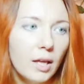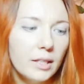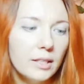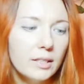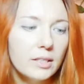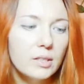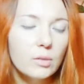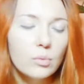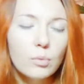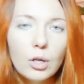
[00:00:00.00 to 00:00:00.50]

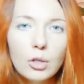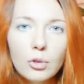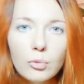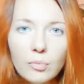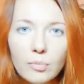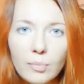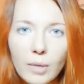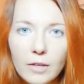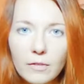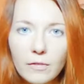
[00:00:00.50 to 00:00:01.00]
It's one
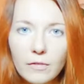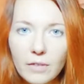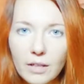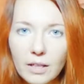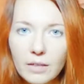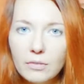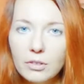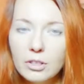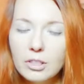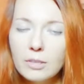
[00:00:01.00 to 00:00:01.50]
of my
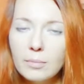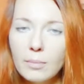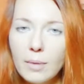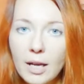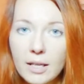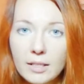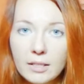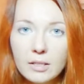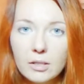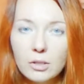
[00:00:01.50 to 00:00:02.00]
favorite
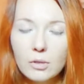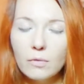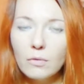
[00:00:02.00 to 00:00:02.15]
masks